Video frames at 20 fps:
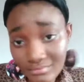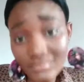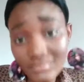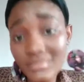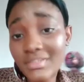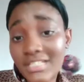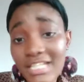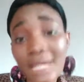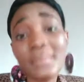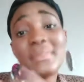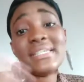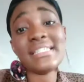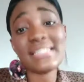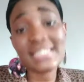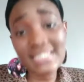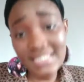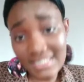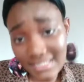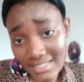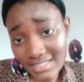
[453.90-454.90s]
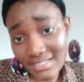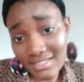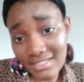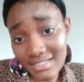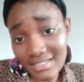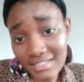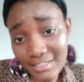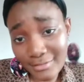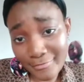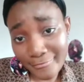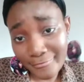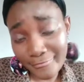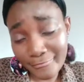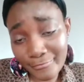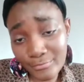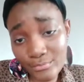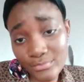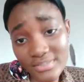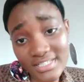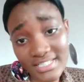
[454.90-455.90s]
let me see
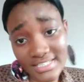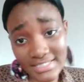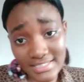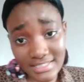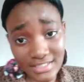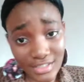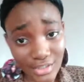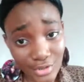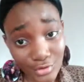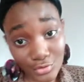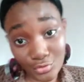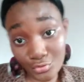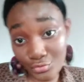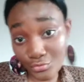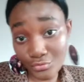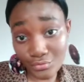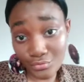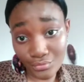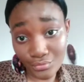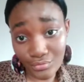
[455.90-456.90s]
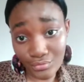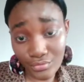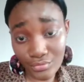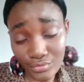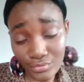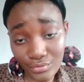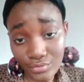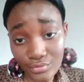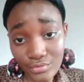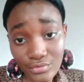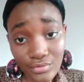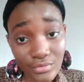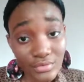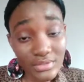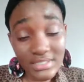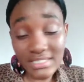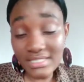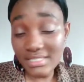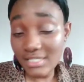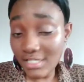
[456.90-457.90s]
if what they say is true. So
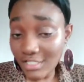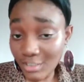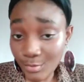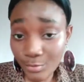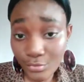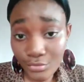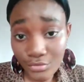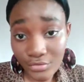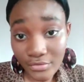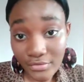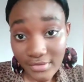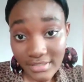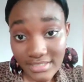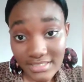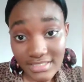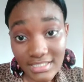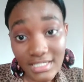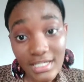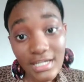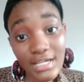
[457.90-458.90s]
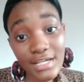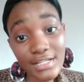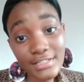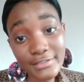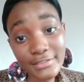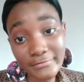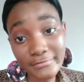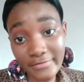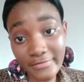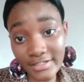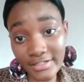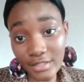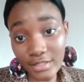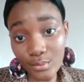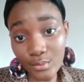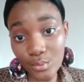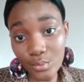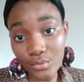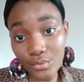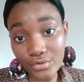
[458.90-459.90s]
test products to find out
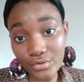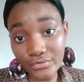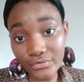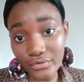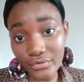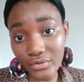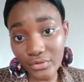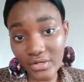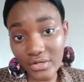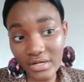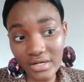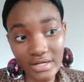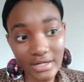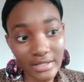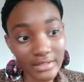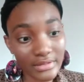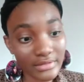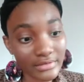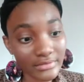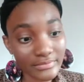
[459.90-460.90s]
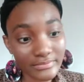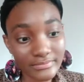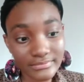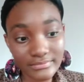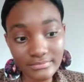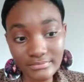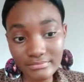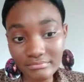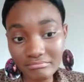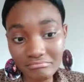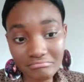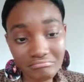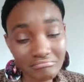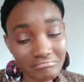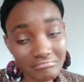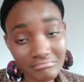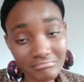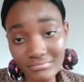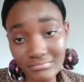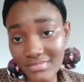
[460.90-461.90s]
what works for your hair, and
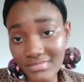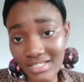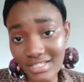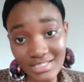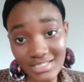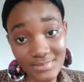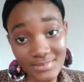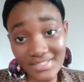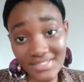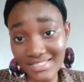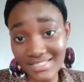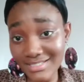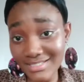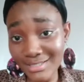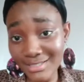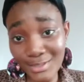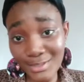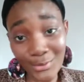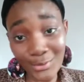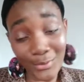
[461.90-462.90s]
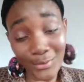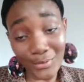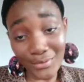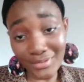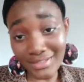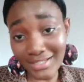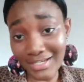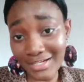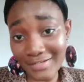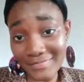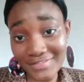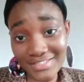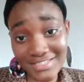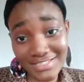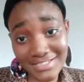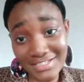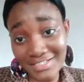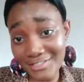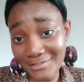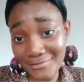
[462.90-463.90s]
that's basically all I have to
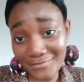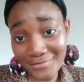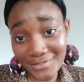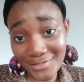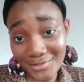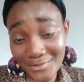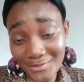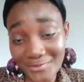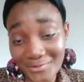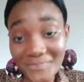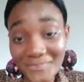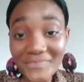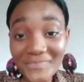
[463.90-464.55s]
say in this video.